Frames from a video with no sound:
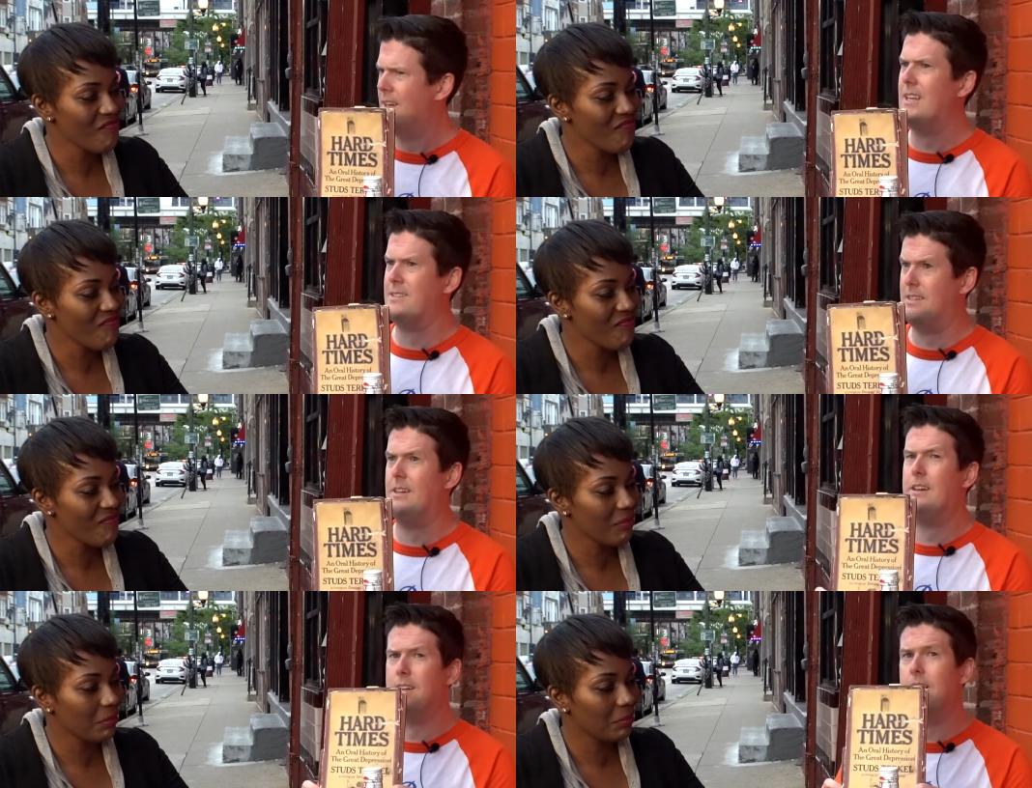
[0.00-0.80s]
Speaker 1: It's
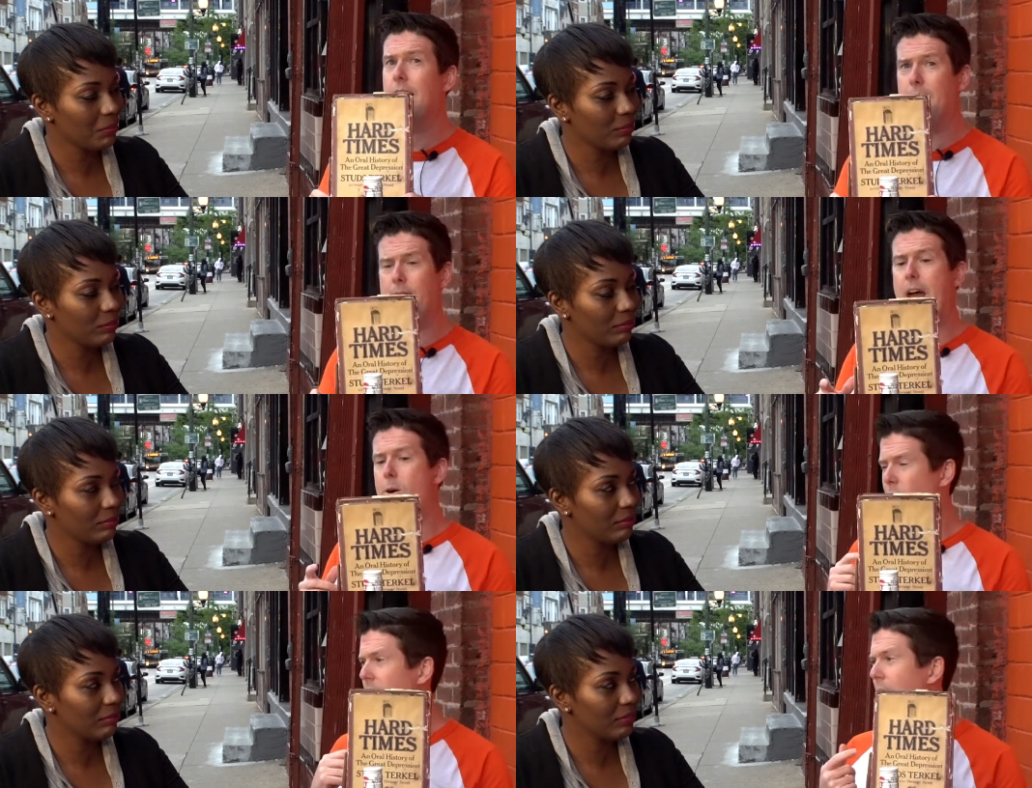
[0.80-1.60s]
uh, well,
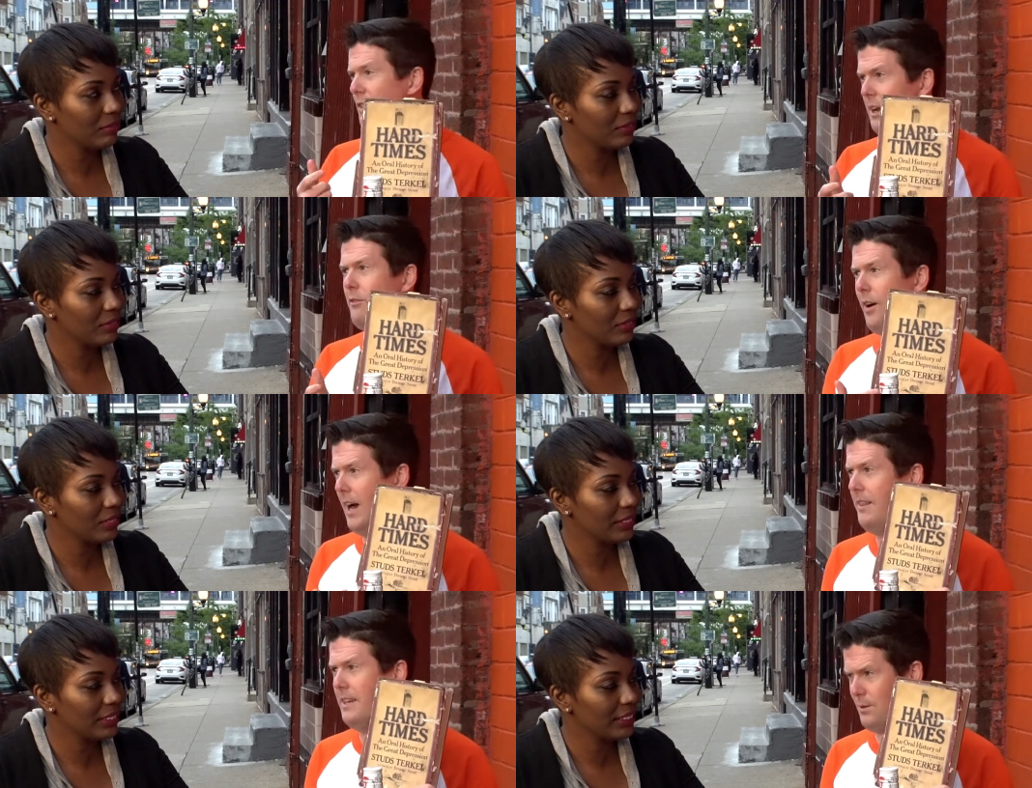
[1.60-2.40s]
that one. If you can
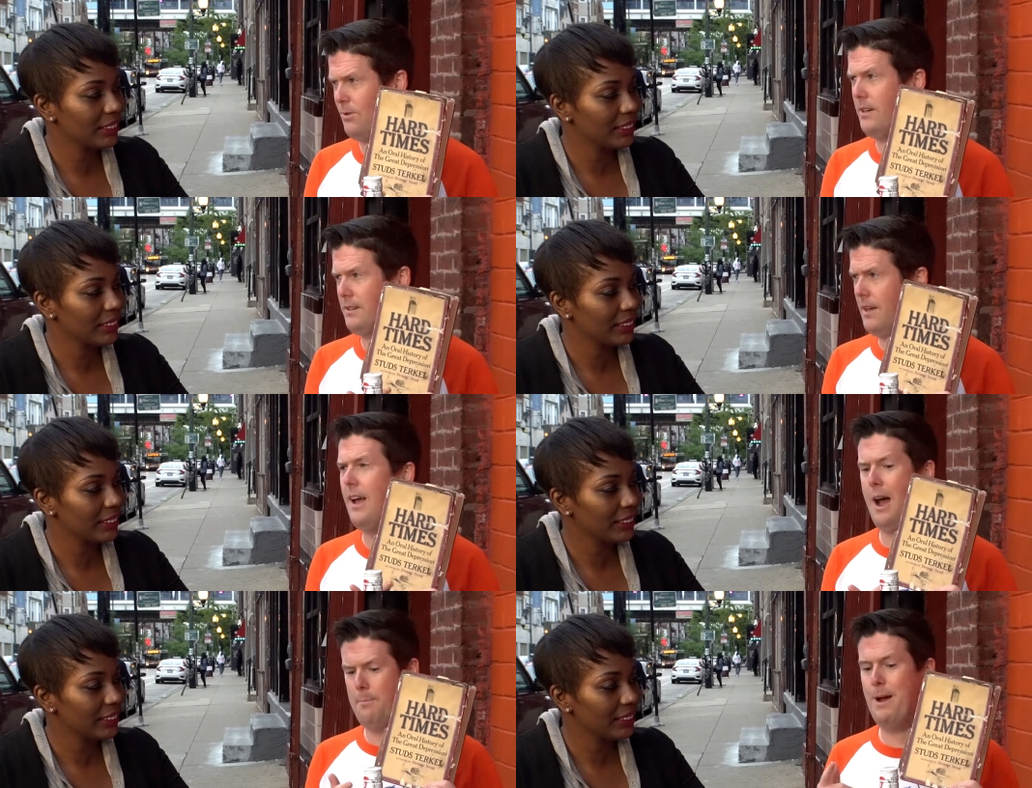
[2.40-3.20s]
find this one,
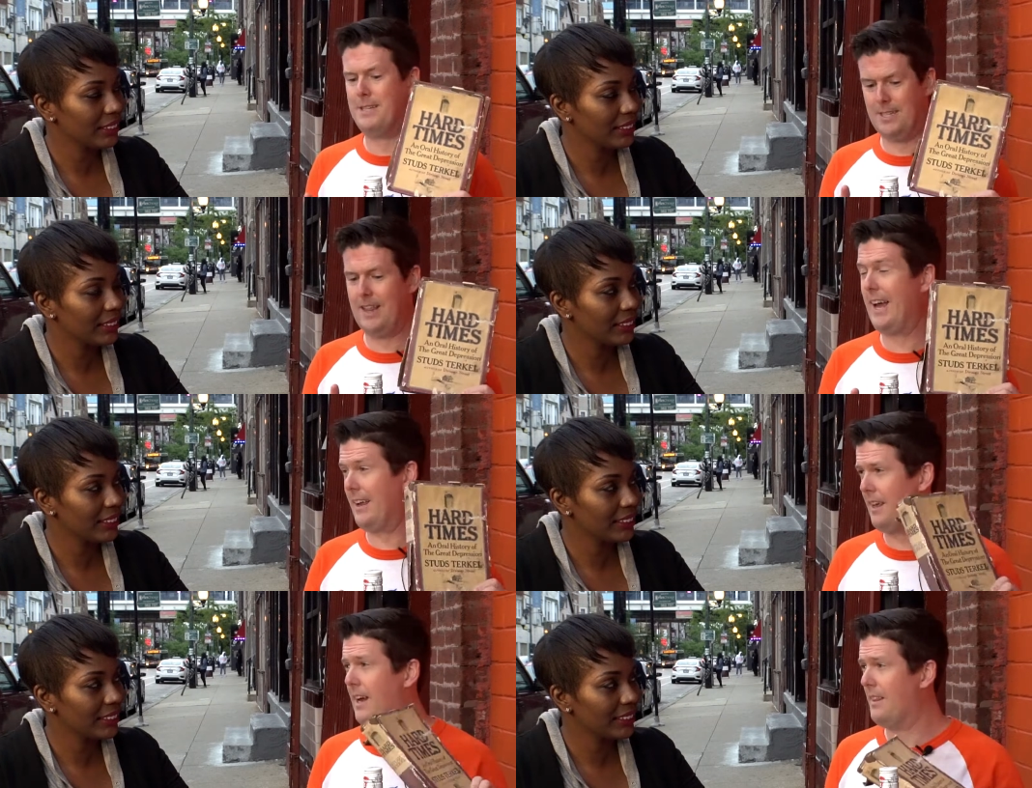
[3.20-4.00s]
I bet you
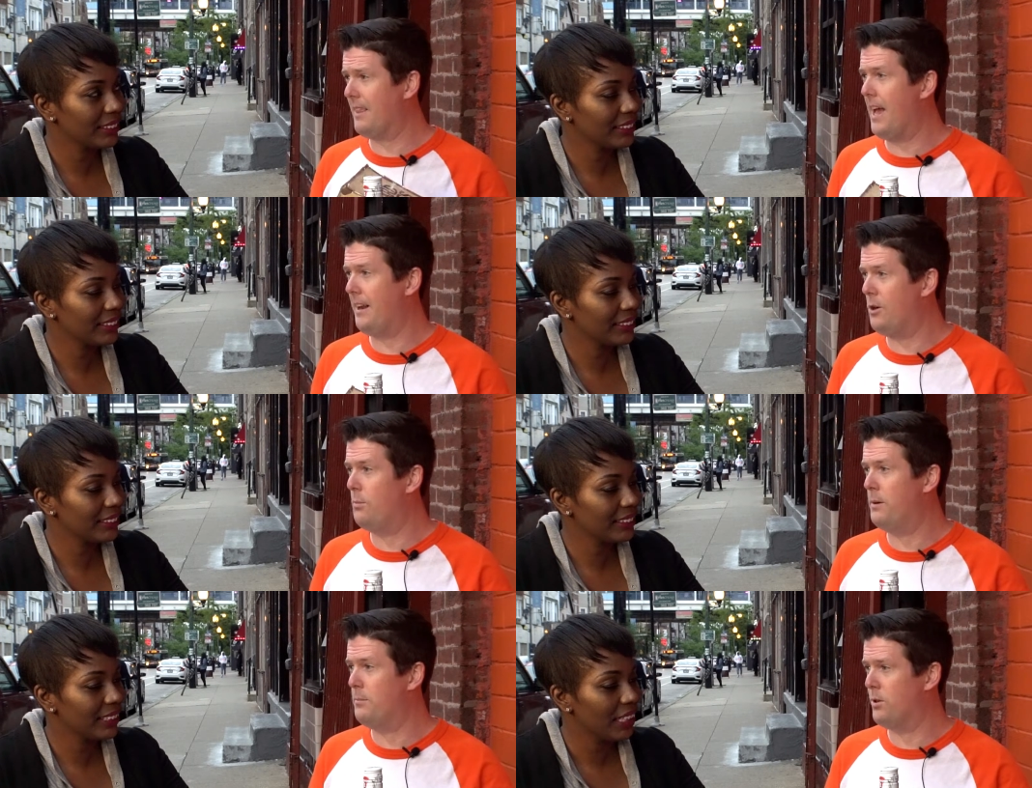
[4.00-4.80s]
that they got that at
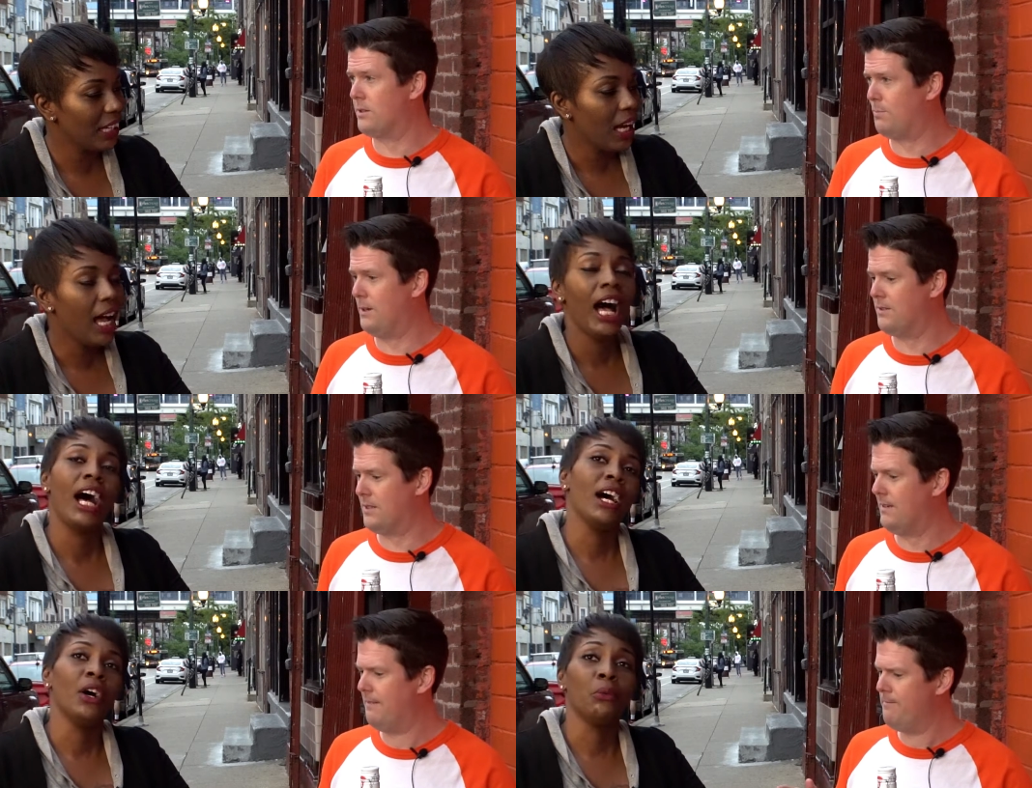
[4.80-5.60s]
Open Books
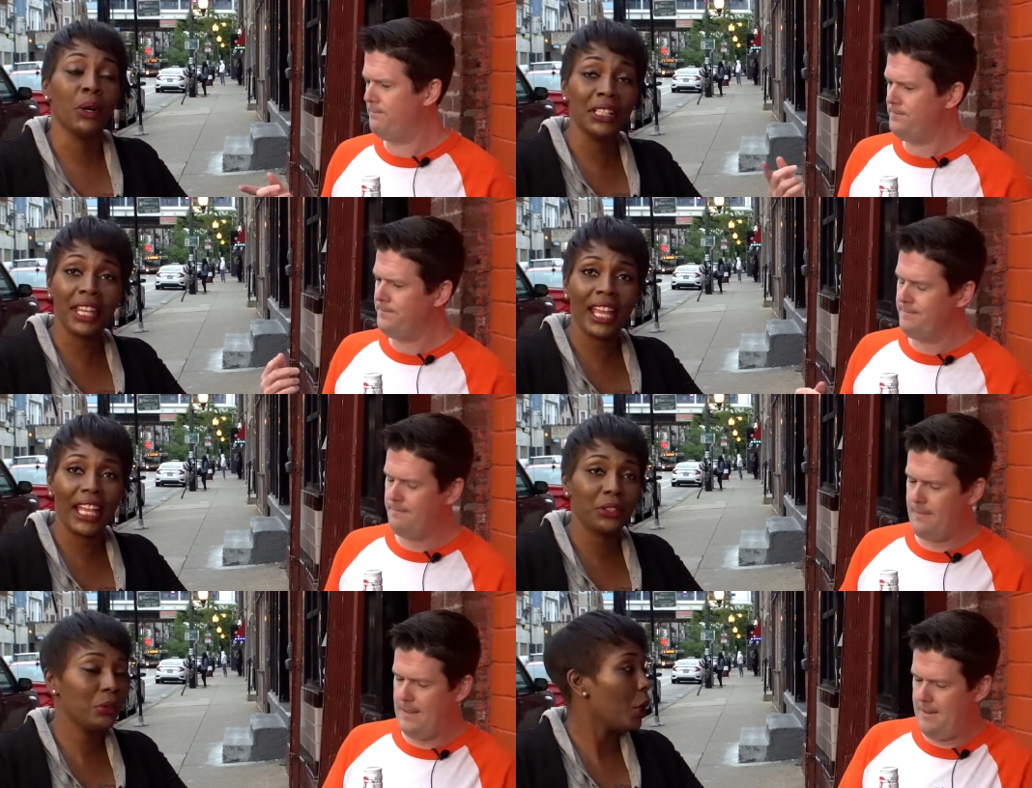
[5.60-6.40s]
Pilsen.
Speaker 2: One day
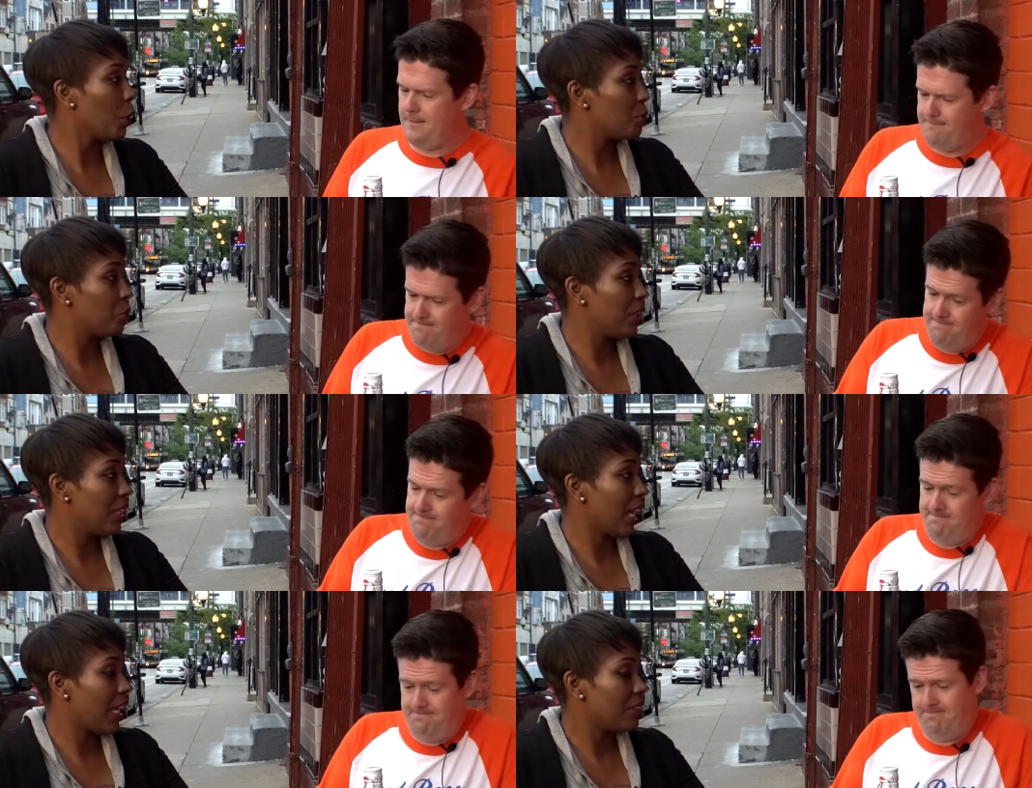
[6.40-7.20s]
I do hope to
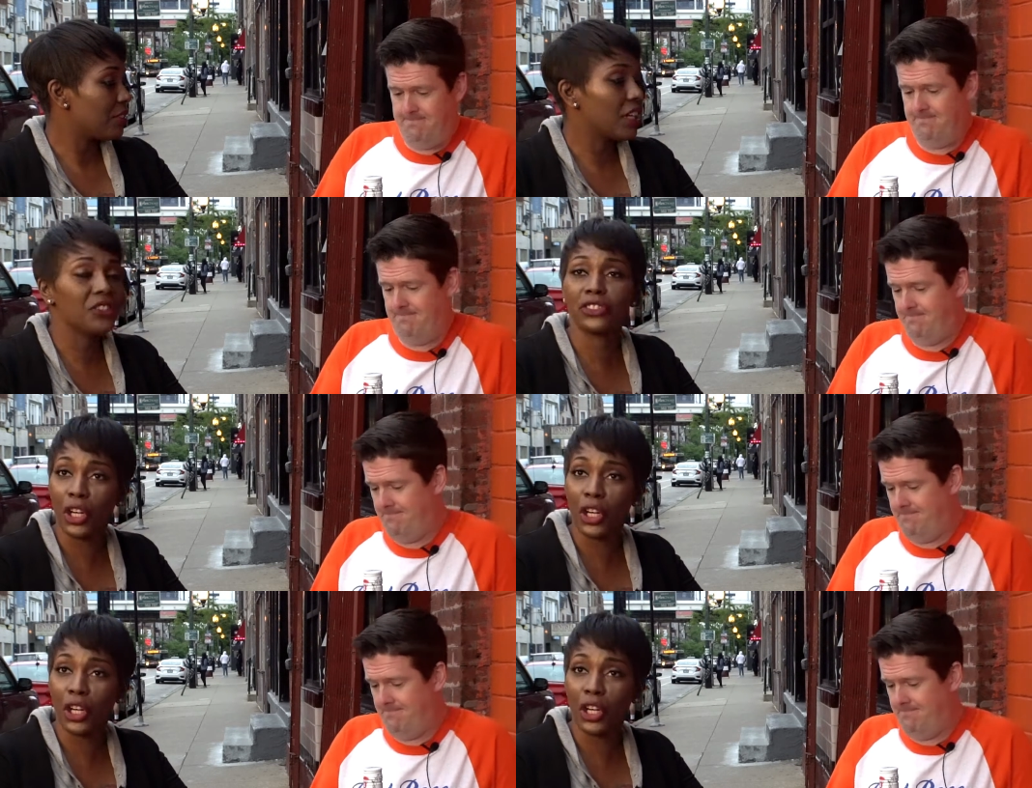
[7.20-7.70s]
get a Studs